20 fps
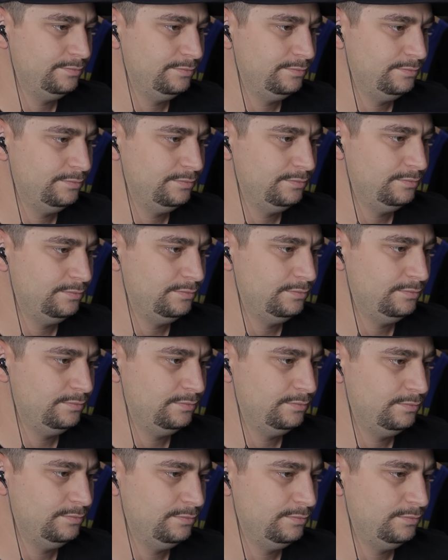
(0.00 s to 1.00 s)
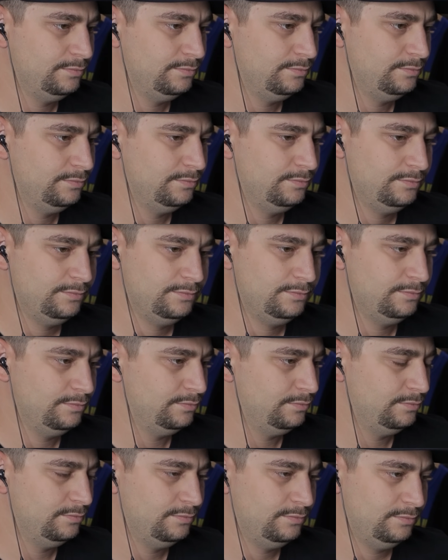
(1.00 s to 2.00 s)
Yeah, well,
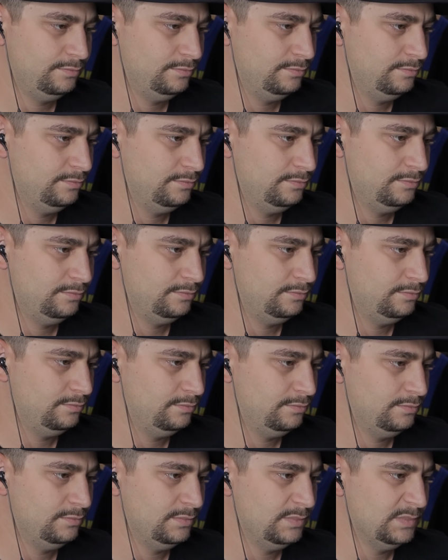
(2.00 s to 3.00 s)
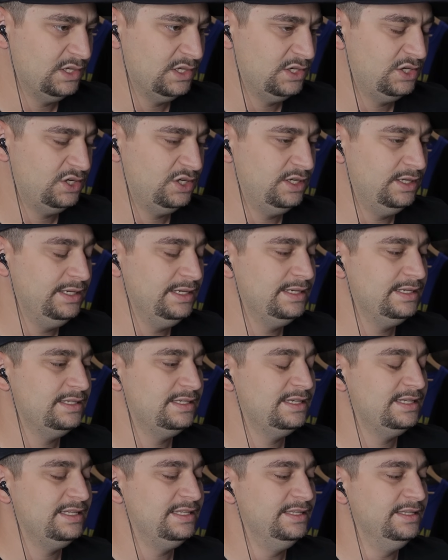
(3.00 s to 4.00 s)
you won, Thomas. She
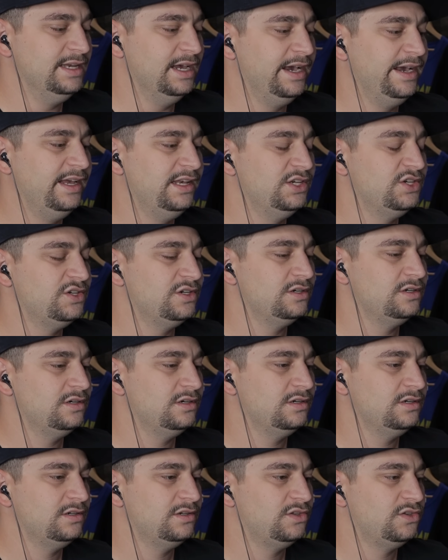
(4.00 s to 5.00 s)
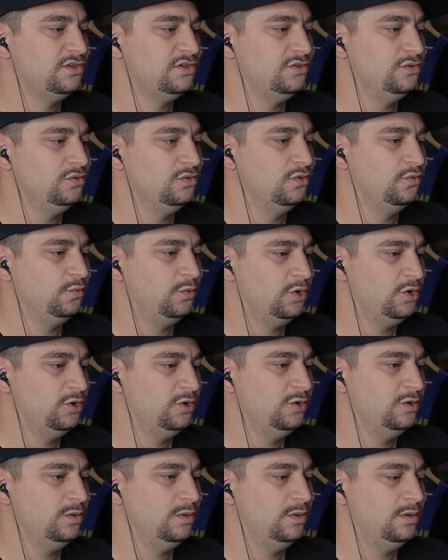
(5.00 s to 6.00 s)
is a danger to the
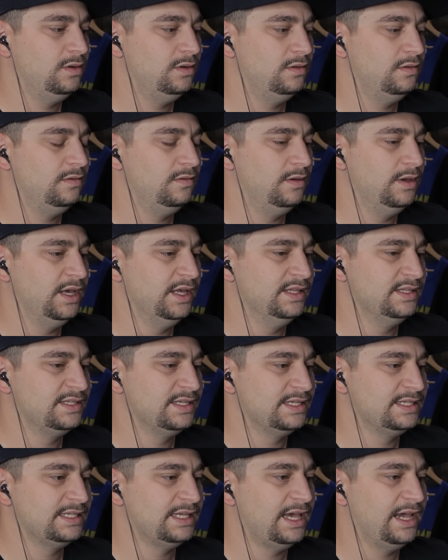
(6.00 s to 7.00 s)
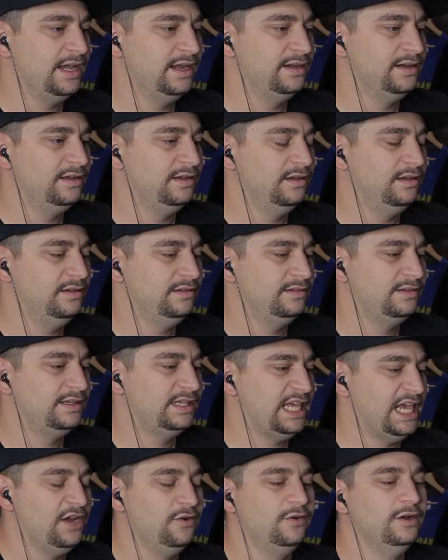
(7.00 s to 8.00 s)
road and society.
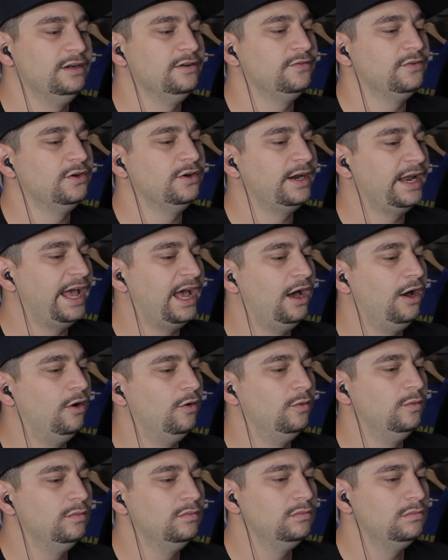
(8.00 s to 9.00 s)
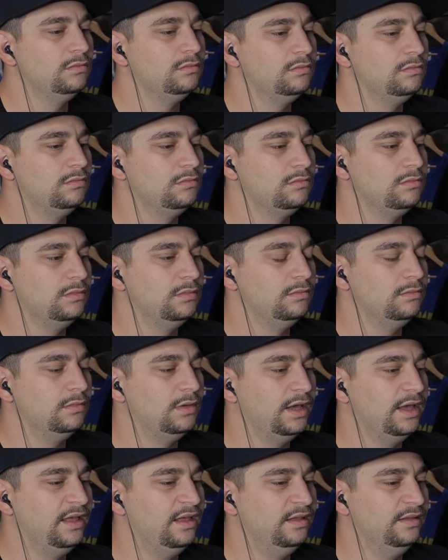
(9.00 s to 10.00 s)
Get rid of her now.
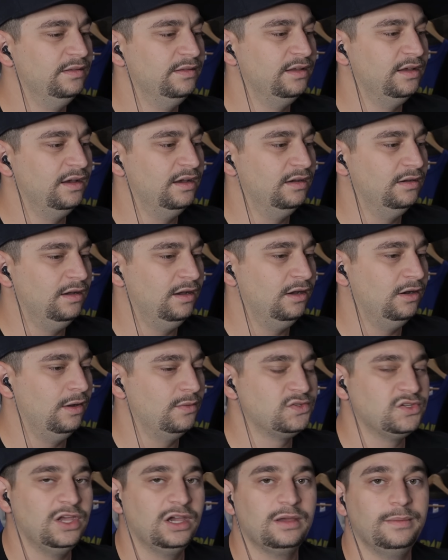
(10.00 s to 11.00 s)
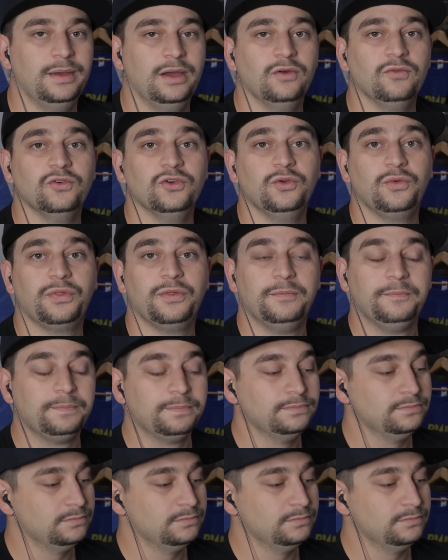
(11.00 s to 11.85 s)
And, I was talking about Ruth.